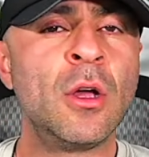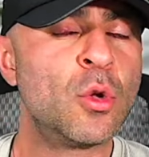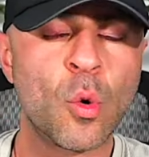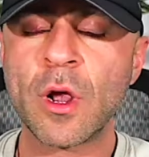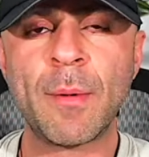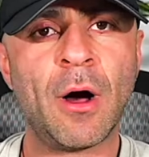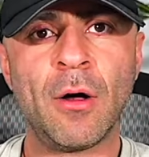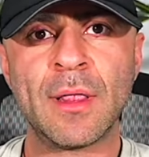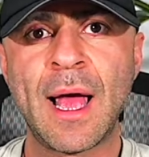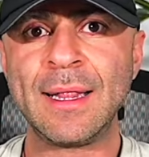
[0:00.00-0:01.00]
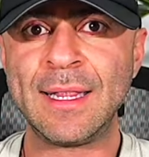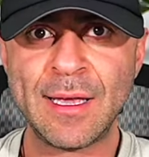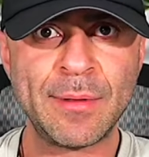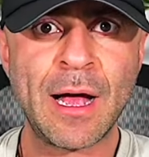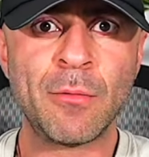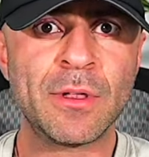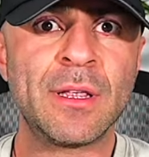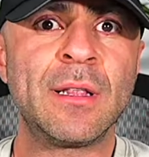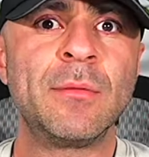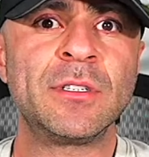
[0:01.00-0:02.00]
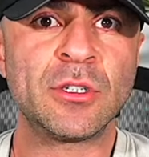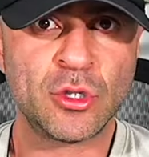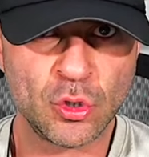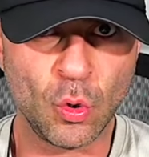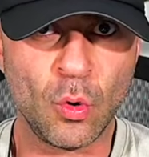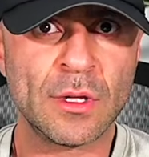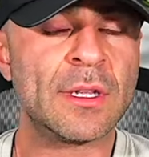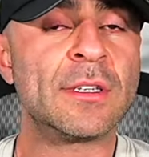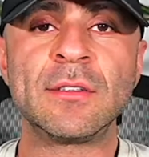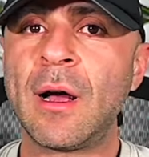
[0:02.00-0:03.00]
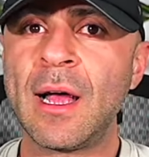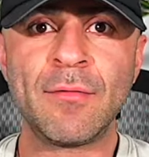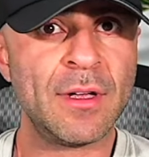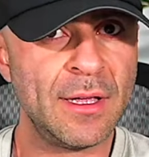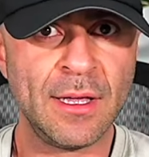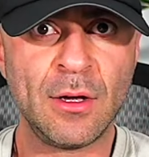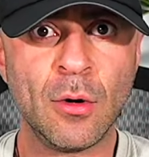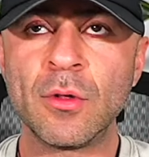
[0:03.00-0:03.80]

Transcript: Don't worry about all that. Deep down within them is a soul that does not have an ego.